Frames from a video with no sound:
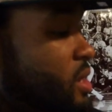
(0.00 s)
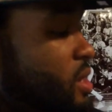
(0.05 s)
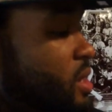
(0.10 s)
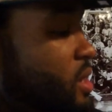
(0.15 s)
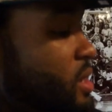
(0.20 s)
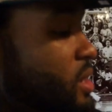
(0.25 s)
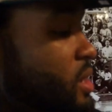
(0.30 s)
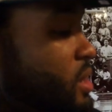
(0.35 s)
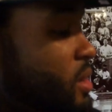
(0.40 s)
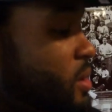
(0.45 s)

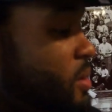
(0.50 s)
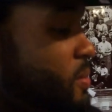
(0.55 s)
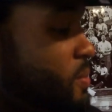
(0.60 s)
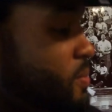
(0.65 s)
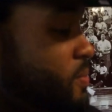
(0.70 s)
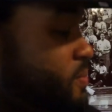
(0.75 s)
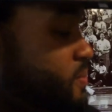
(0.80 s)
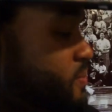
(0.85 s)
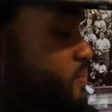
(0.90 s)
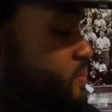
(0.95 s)
Uh,
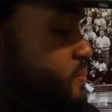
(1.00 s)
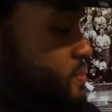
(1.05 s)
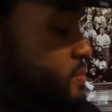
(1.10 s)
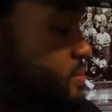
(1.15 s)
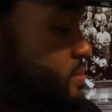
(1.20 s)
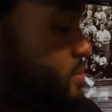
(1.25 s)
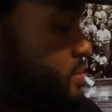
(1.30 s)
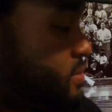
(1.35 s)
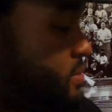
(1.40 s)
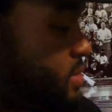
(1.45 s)

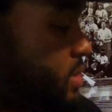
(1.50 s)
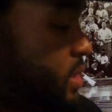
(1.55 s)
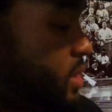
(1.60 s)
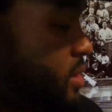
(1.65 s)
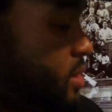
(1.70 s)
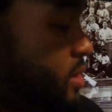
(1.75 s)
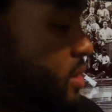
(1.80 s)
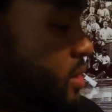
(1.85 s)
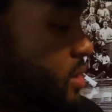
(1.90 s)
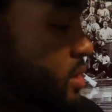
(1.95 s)

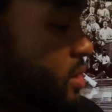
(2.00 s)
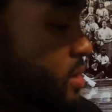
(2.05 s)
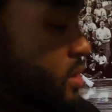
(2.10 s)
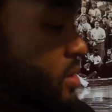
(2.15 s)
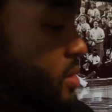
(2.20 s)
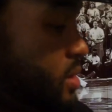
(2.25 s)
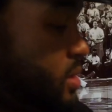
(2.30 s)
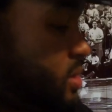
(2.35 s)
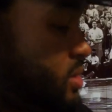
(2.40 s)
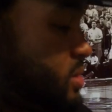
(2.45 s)
yeah,
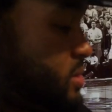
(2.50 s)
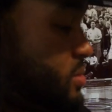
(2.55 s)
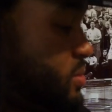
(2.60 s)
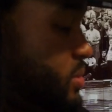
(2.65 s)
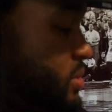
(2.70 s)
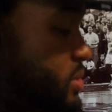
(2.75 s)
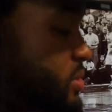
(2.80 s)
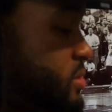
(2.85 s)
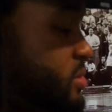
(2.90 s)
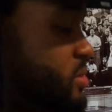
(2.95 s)
so this is
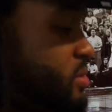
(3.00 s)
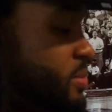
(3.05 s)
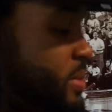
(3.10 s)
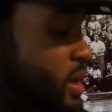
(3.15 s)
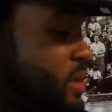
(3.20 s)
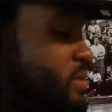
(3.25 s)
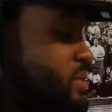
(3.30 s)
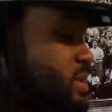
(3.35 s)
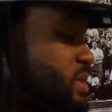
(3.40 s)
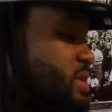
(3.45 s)
pretty cool. Made with the